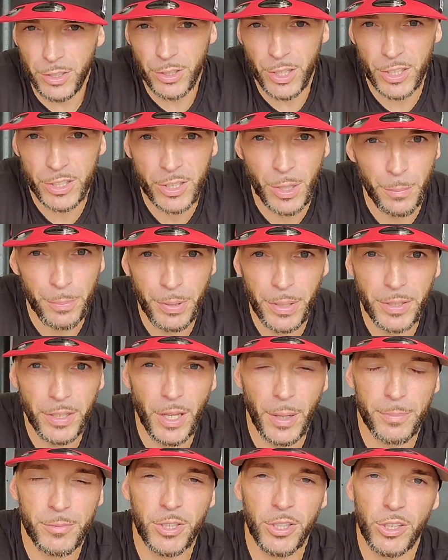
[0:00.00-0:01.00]
it's completely
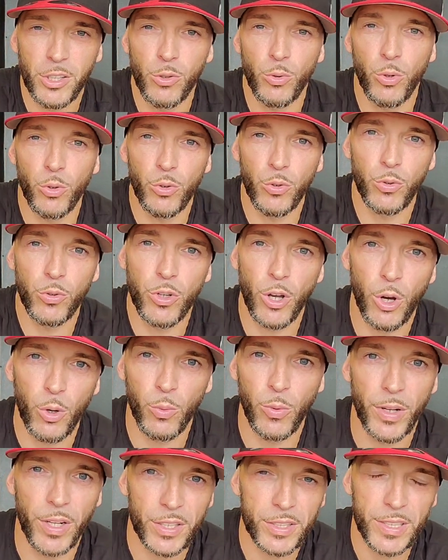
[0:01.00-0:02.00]
up to you who you go
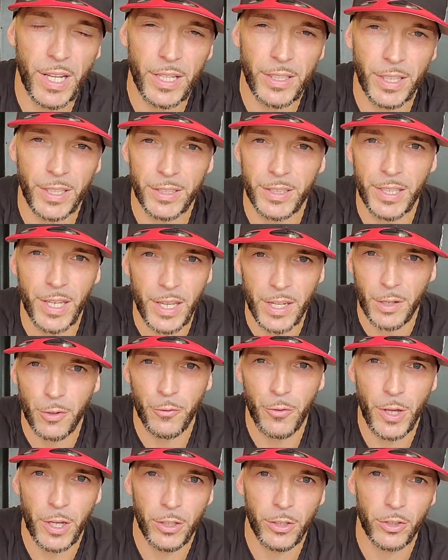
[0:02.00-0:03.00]
with. It's not like the
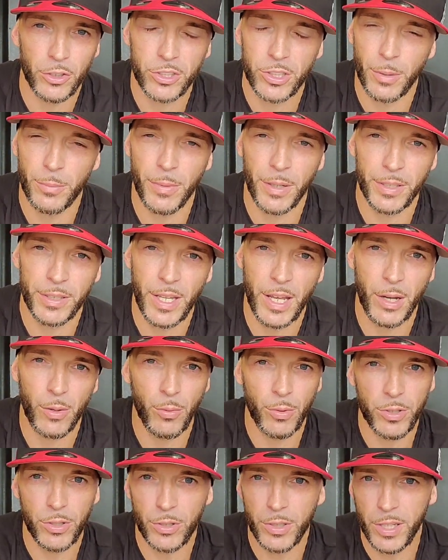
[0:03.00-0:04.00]
NFL or something like that
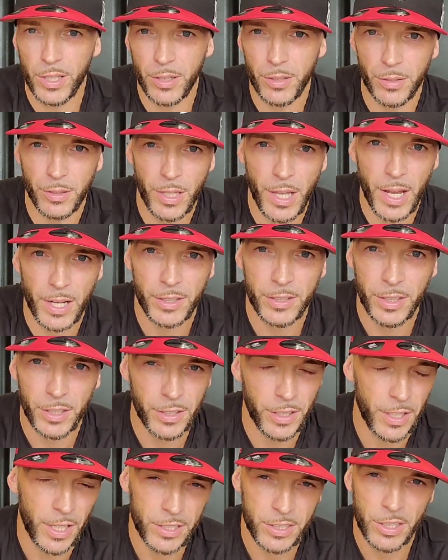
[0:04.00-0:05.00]
where you're getting locked in
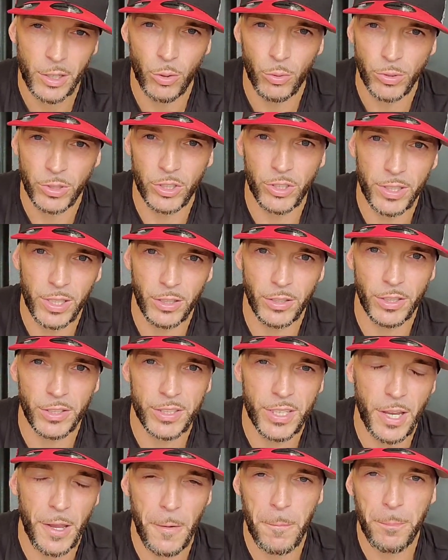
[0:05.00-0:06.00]
and that's the only deal in
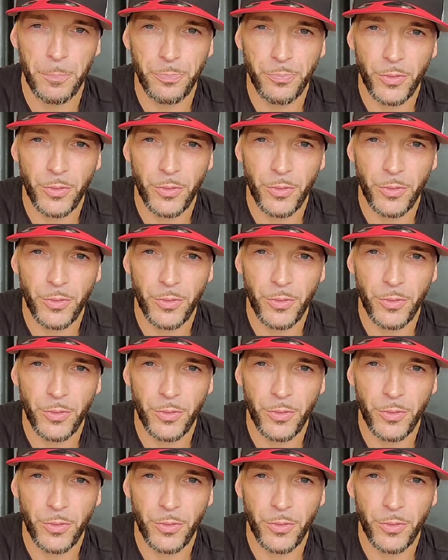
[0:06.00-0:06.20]
town.